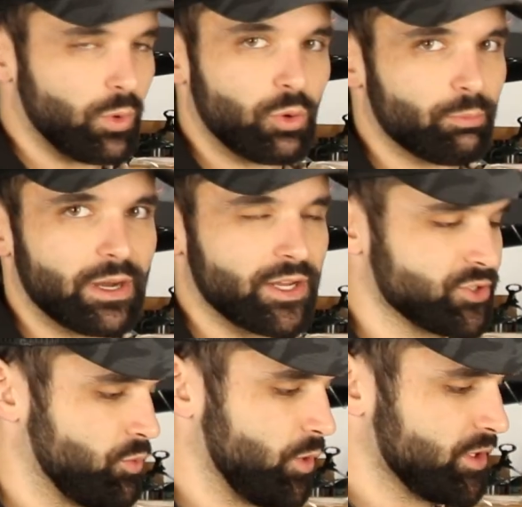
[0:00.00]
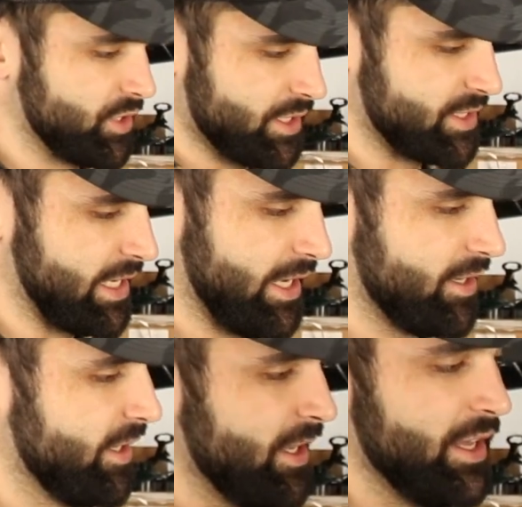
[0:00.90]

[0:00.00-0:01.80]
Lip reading: won't budge. Once it's set,